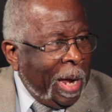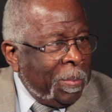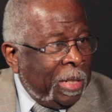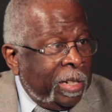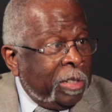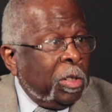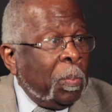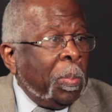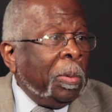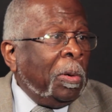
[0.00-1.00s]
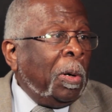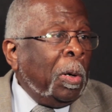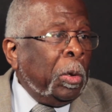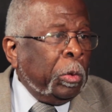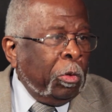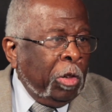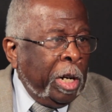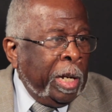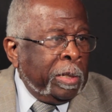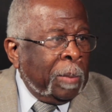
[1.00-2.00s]
I mean, just a broad
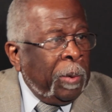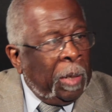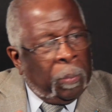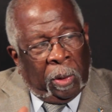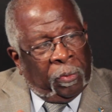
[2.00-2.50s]
range of people.